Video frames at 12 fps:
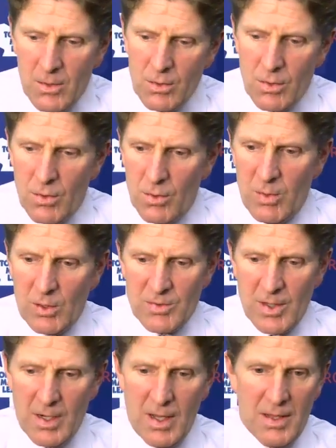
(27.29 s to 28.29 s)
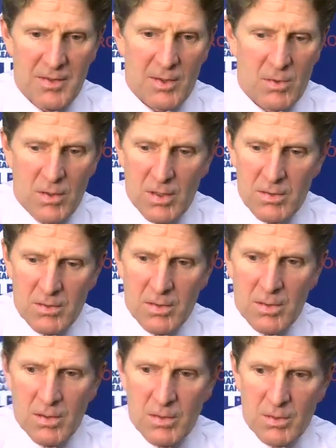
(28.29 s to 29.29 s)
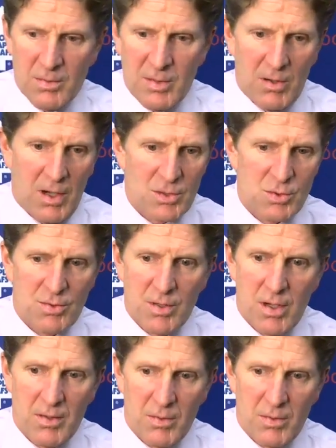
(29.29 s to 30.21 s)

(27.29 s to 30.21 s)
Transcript: Yeah, I don't know about that. I think, to be honest with you,